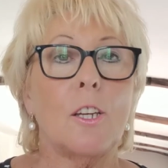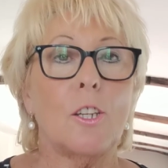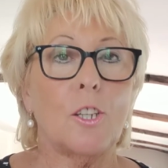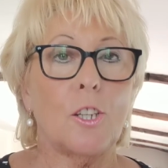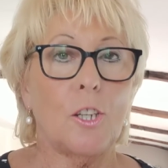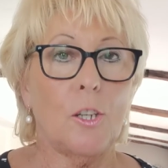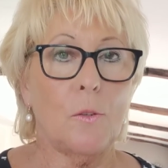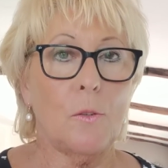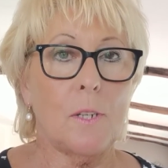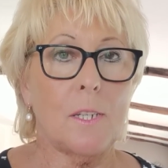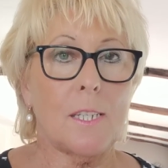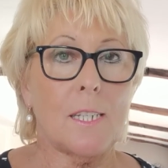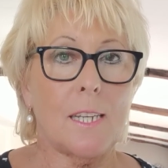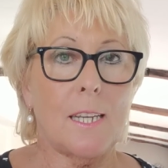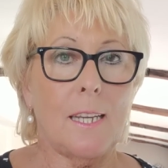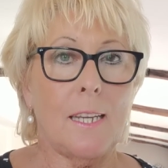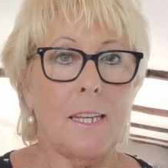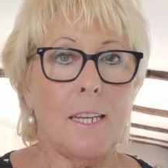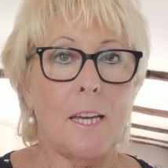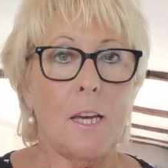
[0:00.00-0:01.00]

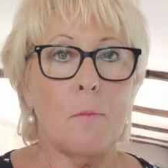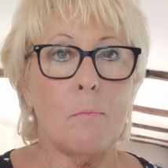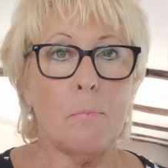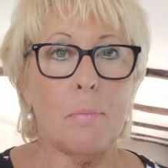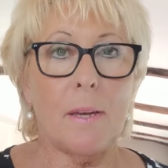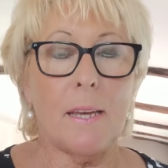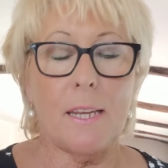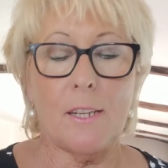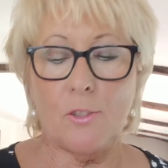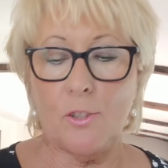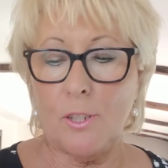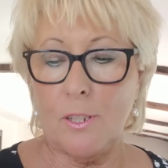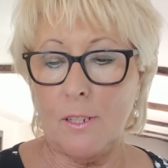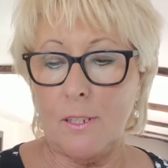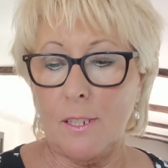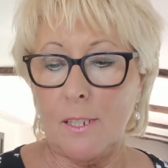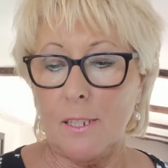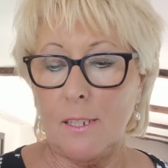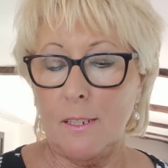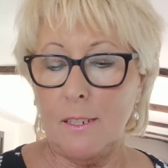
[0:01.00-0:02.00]
Unity and
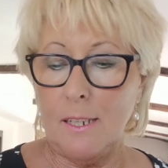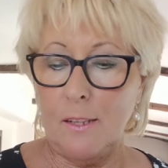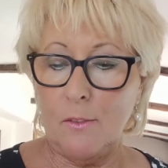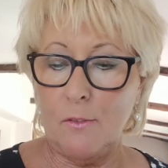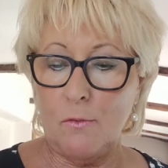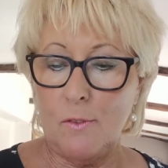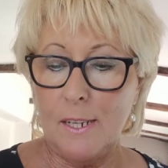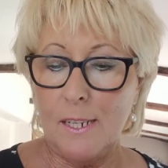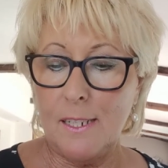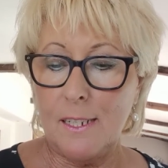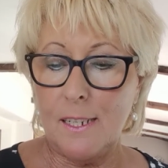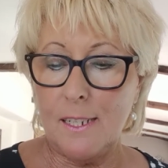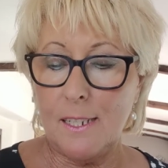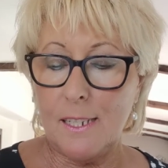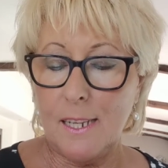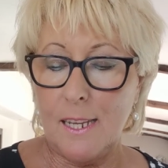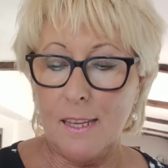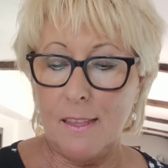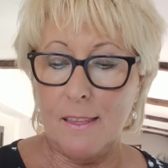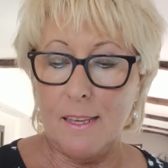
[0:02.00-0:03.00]
patience. Now the reason I
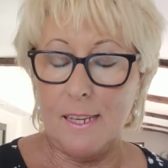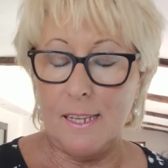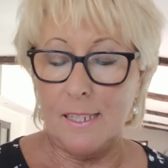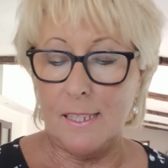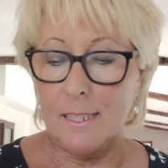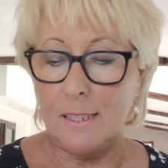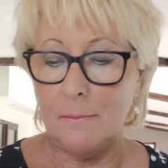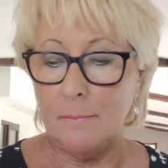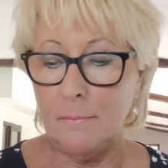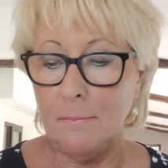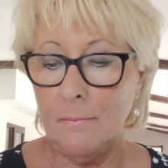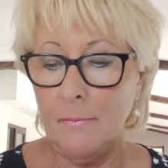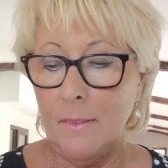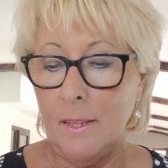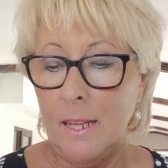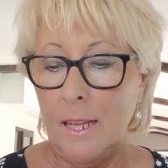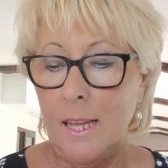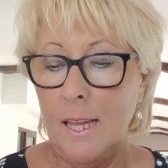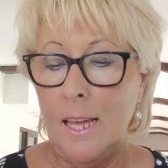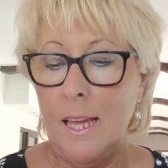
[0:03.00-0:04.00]
say this
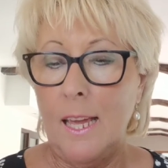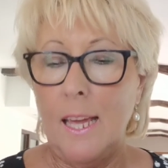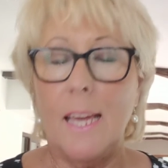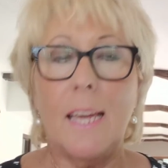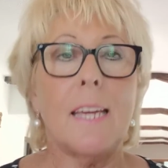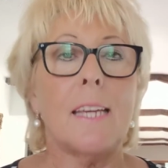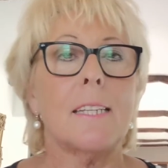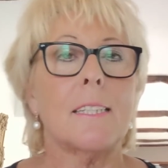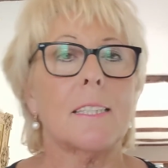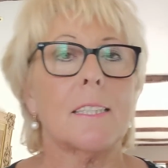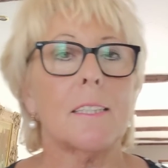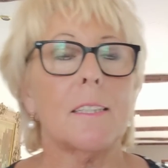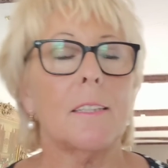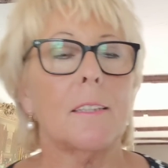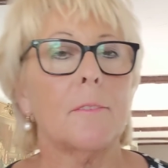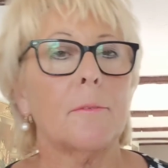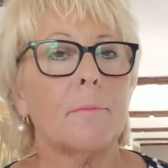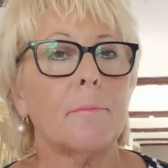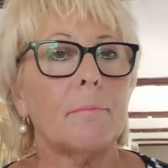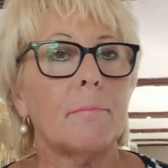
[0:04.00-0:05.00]
is
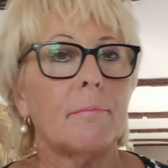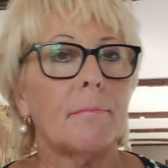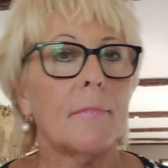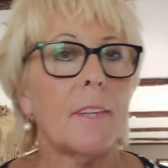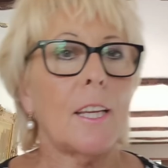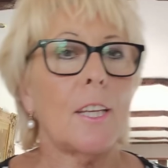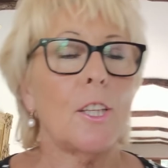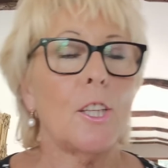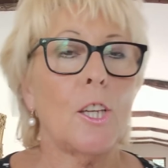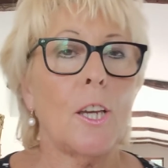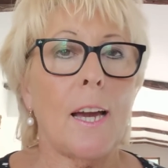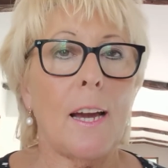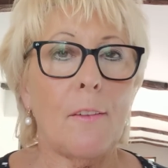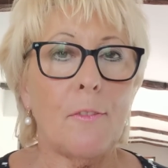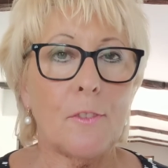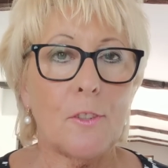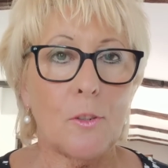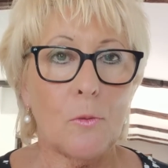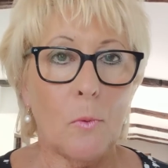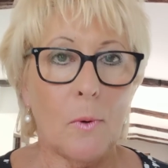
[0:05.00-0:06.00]
you
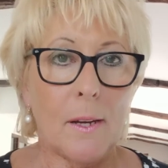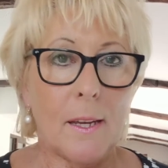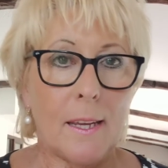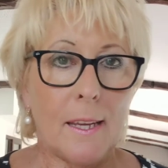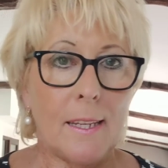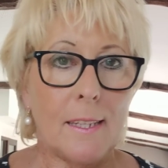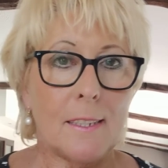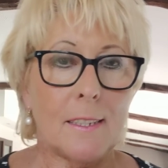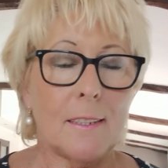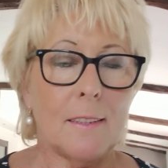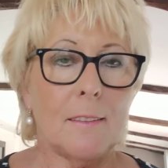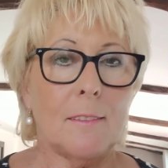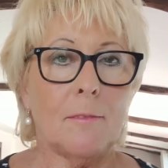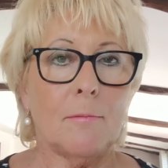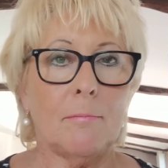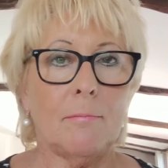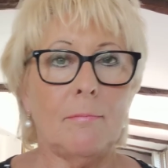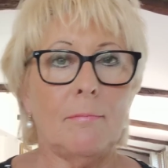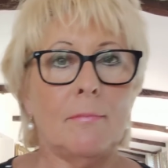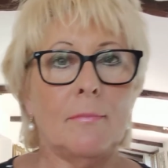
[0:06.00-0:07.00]
have to wait
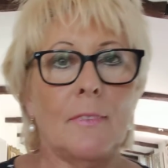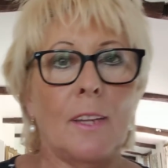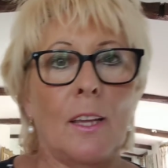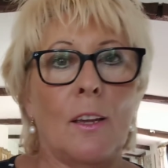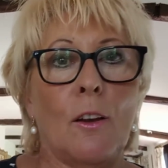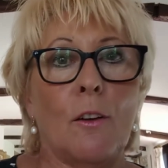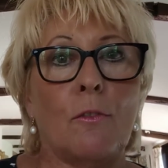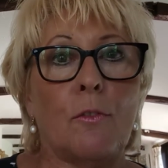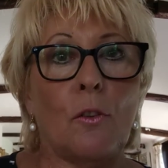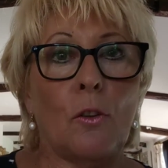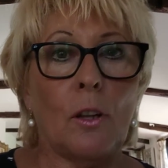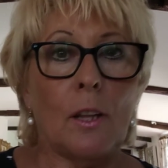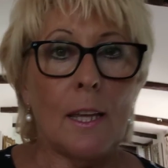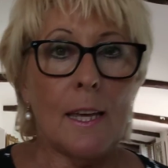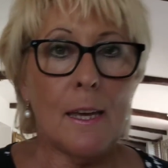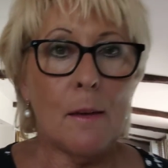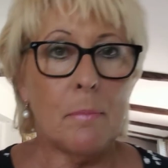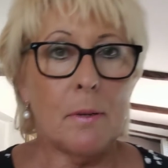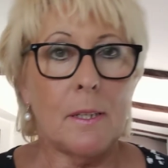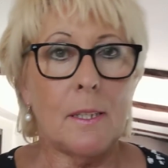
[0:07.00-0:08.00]
for
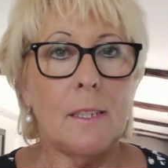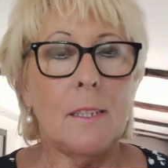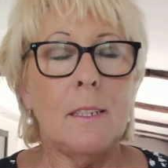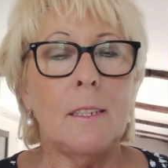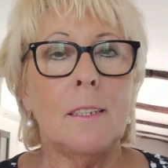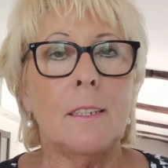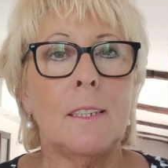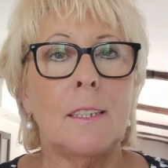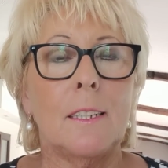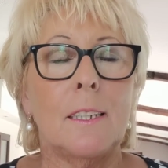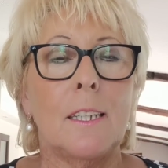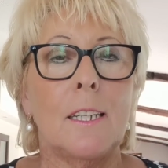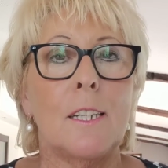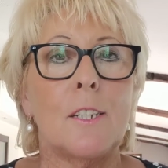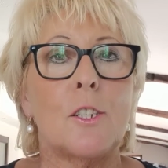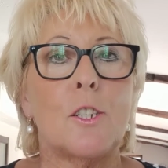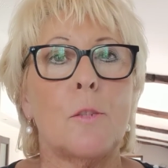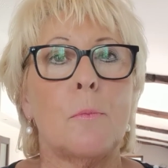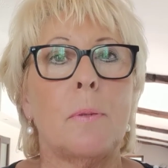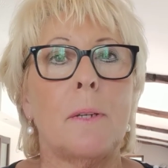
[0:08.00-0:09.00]
Labour
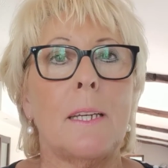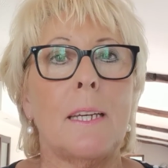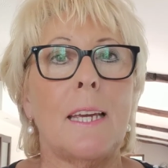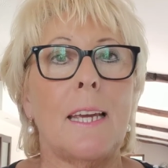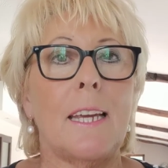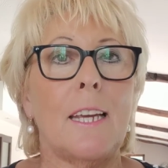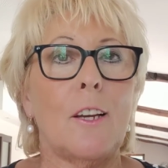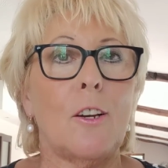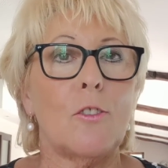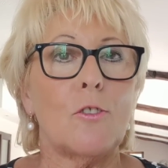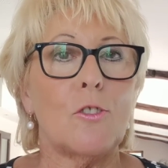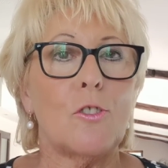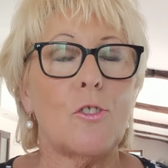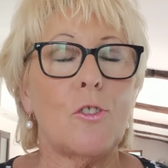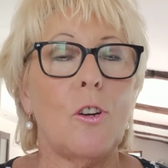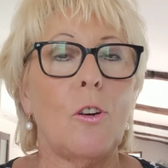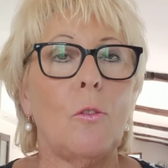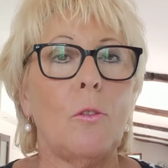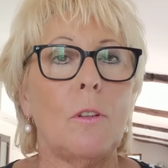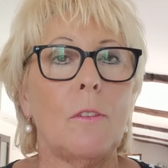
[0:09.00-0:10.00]
to be in
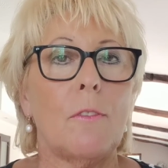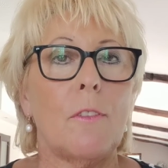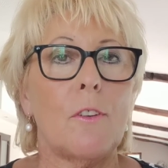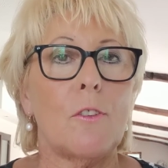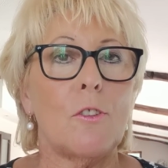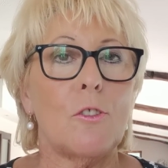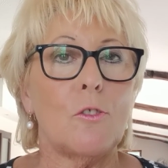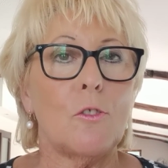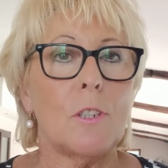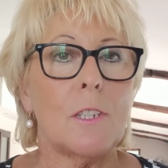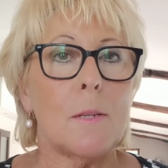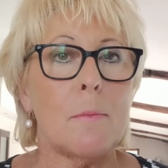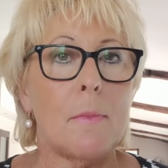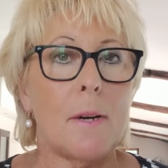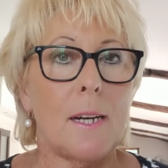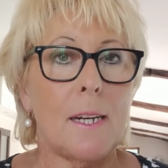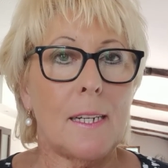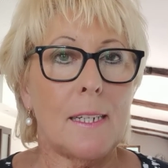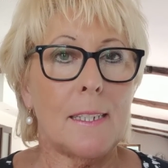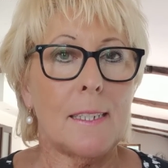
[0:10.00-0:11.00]
control of their own
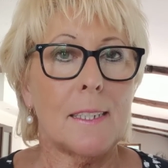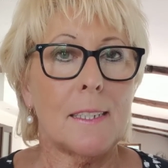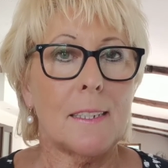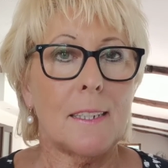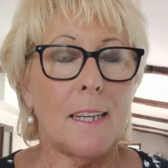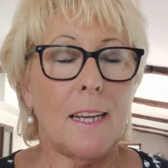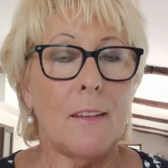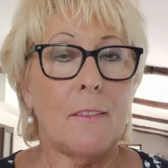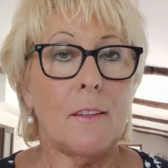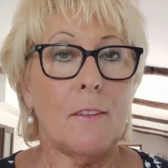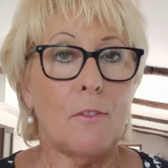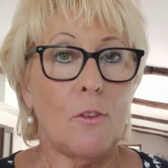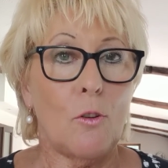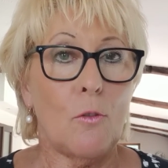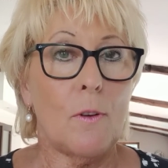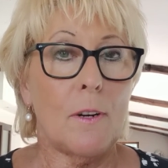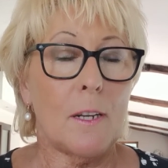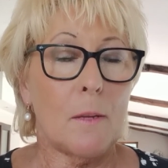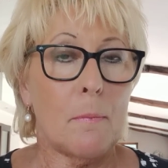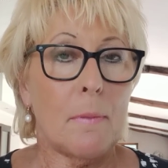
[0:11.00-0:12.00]
demise, and they've
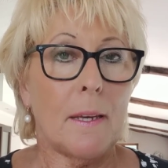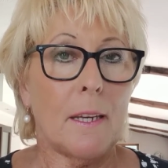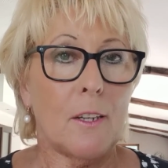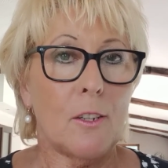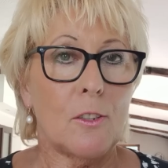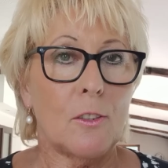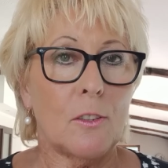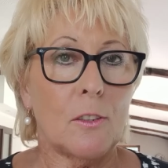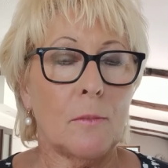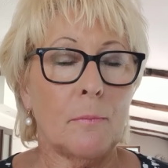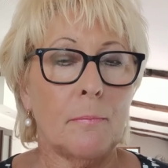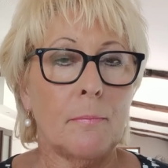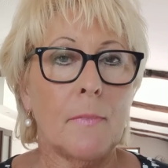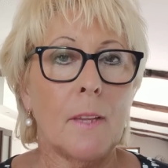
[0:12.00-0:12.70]
already begun.